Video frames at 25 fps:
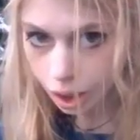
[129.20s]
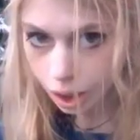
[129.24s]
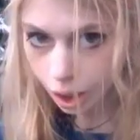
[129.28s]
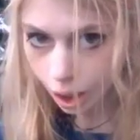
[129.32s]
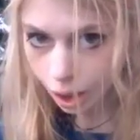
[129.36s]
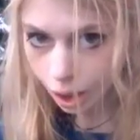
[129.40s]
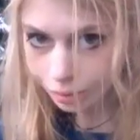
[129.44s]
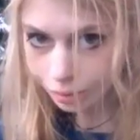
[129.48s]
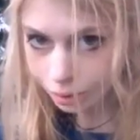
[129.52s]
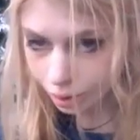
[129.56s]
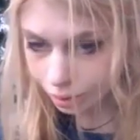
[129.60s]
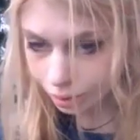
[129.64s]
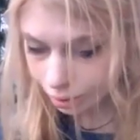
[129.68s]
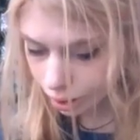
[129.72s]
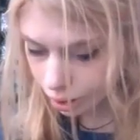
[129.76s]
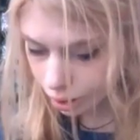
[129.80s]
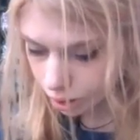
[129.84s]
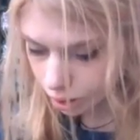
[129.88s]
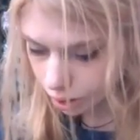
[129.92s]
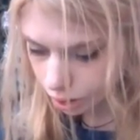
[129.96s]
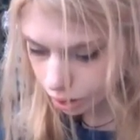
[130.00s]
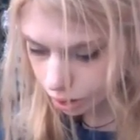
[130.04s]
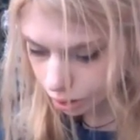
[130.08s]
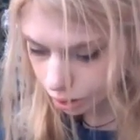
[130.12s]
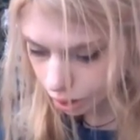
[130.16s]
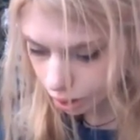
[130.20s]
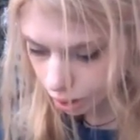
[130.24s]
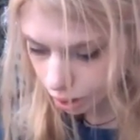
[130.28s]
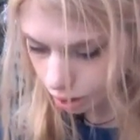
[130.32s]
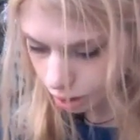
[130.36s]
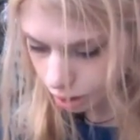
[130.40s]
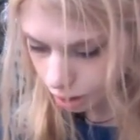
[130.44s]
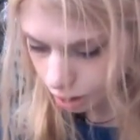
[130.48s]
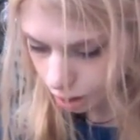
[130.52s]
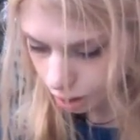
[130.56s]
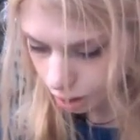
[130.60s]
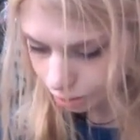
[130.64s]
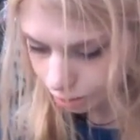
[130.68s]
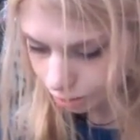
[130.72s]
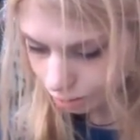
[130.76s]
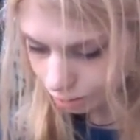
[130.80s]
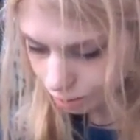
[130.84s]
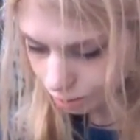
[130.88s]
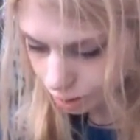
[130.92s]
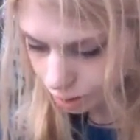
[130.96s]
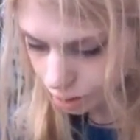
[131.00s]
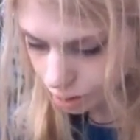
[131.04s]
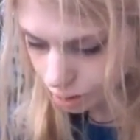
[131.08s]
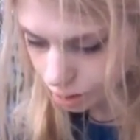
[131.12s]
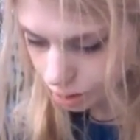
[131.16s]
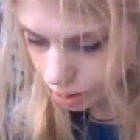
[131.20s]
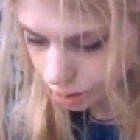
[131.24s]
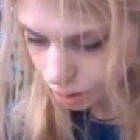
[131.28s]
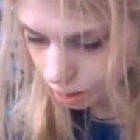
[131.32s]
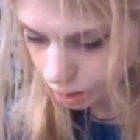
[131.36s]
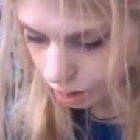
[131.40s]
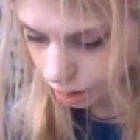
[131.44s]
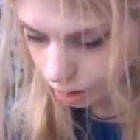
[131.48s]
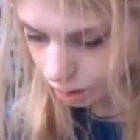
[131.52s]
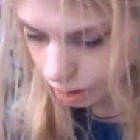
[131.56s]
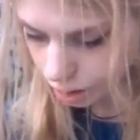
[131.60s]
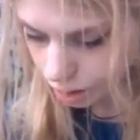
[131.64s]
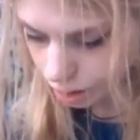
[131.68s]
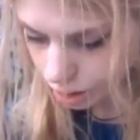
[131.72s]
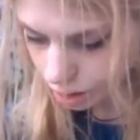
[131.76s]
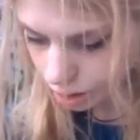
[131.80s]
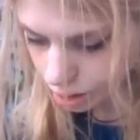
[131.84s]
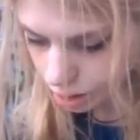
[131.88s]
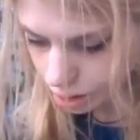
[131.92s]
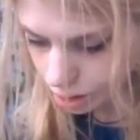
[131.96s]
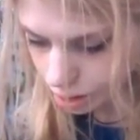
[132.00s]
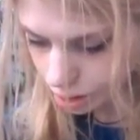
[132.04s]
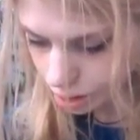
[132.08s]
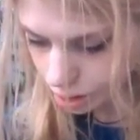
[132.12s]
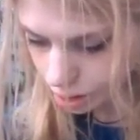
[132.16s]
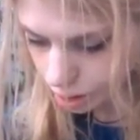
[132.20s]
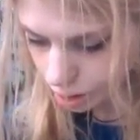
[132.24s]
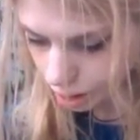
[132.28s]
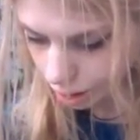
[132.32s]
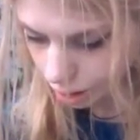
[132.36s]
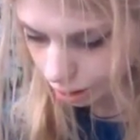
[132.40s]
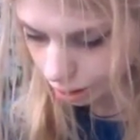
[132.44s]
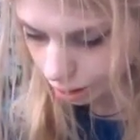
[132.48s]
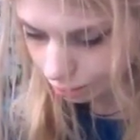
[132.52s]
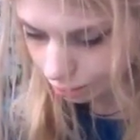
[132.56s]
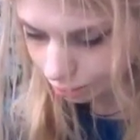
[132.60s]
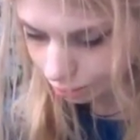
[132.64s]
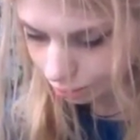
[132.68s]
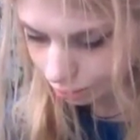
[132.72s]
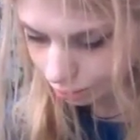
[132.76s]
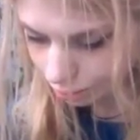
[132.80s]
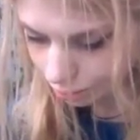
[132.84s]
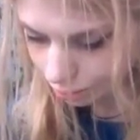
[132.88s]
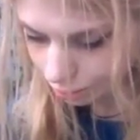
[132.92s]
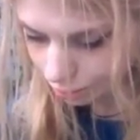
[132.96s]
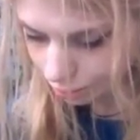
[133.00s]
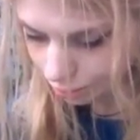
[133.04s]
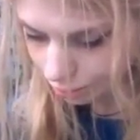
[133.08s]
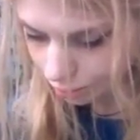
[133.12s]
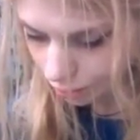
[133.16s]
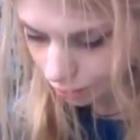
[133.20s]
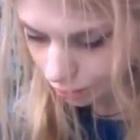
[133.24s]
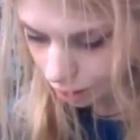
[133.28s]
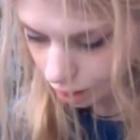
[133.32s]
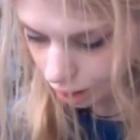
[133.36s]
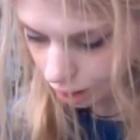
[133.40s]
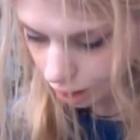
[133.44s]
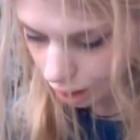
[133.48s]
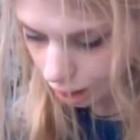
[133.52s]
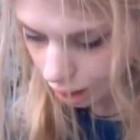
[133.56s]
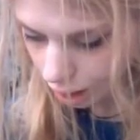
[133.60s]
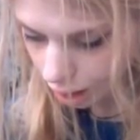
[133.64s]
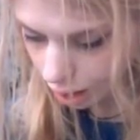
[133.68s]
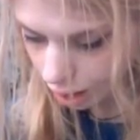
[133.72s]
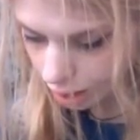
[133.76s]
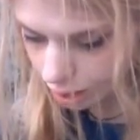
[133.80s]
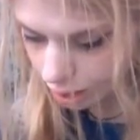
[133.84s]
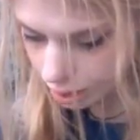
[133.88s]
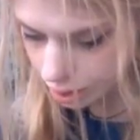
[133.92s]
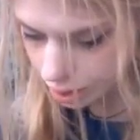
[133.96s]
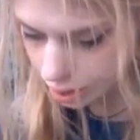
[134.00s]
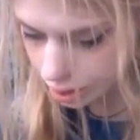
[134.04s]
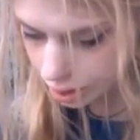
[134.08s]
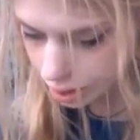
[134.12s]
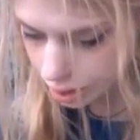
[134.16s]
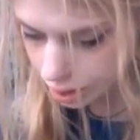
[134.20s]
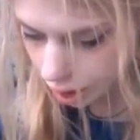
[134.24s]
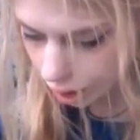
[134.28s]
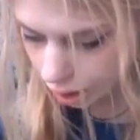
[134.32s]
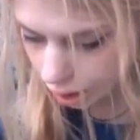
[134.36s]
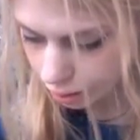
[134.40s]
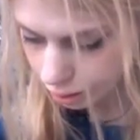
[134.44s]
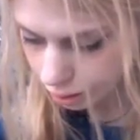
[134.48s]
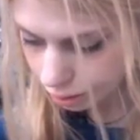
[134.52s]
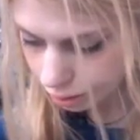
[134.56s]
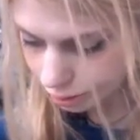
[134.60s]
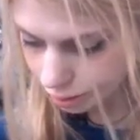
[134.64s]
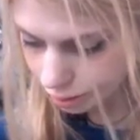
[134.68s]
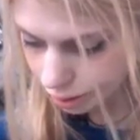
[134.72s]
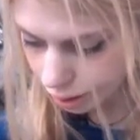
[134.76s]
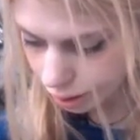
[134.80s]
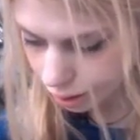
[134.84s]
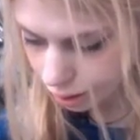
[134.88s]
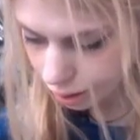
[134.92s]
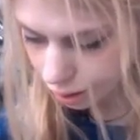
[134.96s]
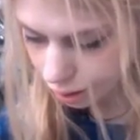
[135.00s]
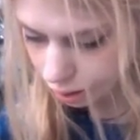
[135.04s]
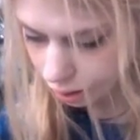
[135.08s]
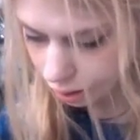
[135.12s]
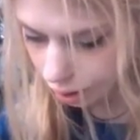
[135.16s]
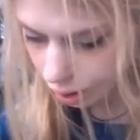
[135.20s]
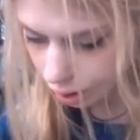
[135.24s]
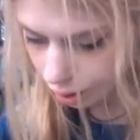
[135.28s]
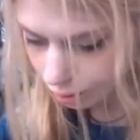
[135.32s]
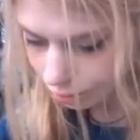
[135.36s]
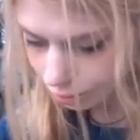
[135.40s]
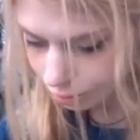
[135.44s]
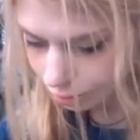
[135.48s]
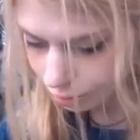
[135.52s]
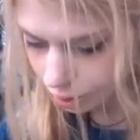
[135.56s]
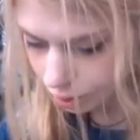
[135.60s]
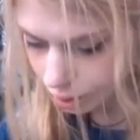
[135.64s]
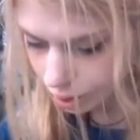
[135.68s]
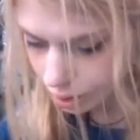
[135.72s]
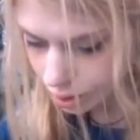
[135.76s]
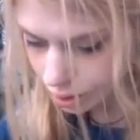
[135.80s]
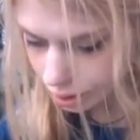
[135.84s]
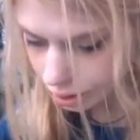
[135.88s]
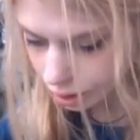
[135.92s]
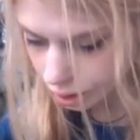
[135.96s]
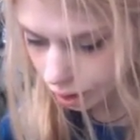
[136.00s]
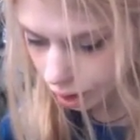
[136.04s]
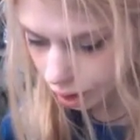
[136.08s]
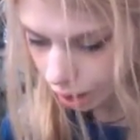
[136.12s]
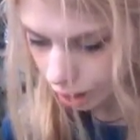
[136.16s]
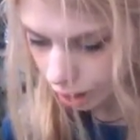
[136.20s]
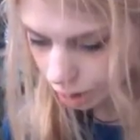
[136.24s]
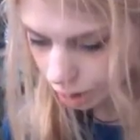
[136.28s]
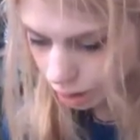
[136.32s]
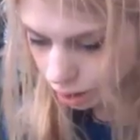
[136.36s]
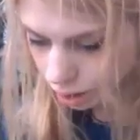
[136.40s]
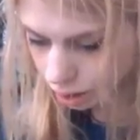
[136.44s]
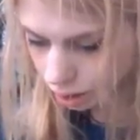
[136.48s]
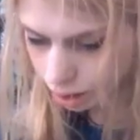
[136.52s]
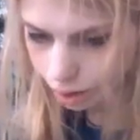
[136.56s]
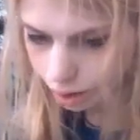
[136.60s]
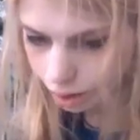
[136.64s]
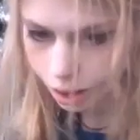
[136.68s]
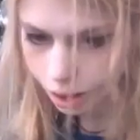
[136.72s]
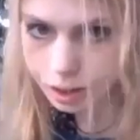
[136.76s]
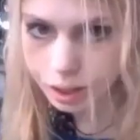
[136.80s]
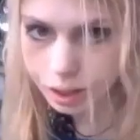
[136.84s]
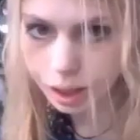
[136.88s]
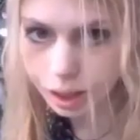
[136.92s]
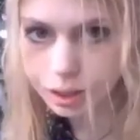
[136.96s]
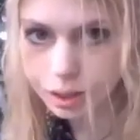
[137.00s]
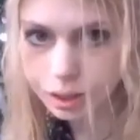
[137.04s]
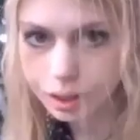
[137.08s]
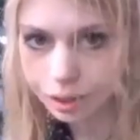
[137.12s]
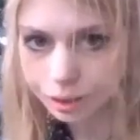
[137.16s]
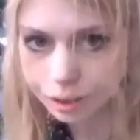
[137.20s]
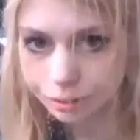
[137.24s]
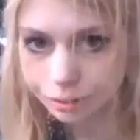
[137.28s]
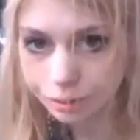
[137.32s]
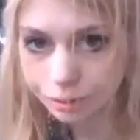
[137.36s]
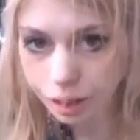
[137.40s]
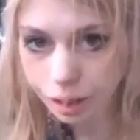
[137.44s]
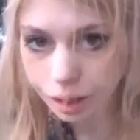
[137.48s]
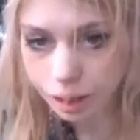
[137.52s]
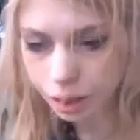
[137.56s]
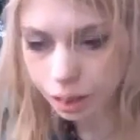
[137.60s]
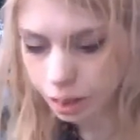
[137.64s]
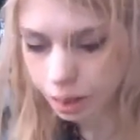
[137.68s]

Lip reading: I've been living in New York on and off for 2 years, and I love it there, but it's really hard. It's hard to live there.